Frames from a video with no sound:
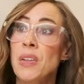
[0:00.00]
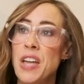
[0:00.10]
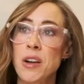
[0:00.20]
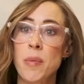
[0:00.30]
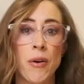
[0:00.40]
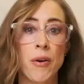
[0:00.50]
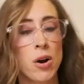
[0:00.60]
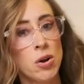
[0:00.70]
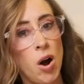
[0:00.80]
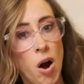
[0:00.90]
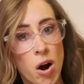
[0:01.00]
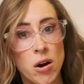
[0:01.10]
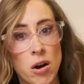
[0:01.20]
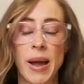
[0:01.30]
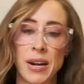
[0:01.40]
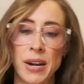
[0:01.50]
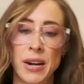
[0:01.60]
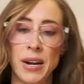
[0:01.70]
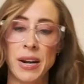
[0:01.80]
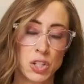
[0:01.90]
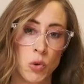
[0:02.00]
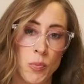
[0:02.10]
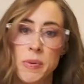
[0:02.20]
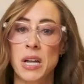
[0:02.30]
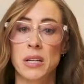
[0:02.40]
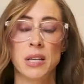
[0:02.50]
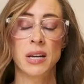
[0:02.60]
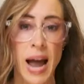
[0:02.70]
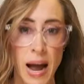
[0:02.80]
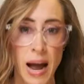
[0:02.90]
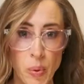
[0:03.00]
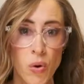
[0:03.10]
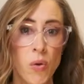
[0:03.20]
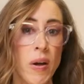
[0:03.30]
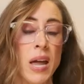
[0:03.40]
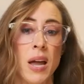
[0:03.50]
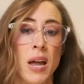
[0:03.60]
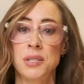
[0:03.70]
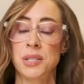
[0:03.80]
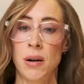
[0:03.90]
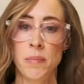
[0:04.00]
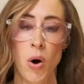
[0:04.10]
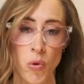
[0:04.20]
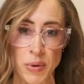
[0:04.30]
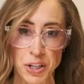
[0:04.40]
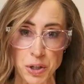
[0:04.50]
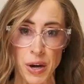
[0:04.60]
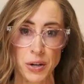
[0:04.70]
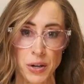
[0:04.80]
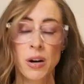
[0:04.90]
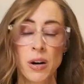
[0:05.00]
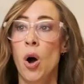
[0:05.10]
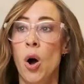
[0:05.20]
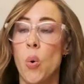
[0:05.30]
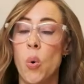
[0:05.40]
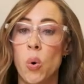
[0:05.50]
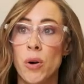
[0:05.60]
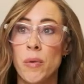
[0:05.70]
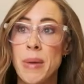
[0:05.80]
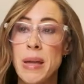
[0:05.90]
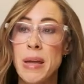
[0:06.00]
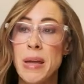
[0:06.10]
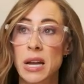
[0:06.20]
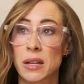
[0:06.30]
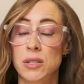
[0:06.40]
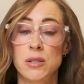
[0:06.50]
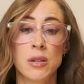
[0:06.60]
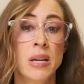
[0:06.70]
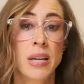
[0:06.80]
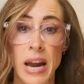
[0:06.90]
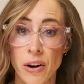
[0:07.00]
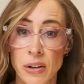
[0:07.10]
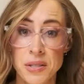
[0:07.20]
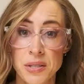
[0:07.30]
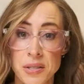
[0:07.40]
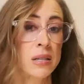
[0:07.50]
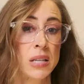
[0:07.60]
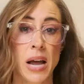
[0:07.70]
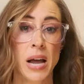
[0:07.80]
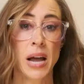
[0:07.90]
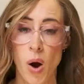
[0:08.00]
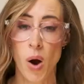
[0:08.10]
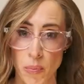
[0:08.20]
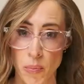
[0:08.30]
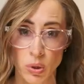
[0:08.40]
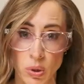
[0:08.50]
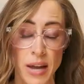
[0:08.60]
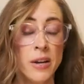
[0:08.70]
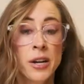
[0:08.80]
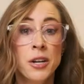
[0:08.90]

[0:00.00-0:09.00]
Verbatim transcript: Think about a carb and a fat. So maybe it's an apple and some almond butter, or maybe it's carrot sticks and guacamole.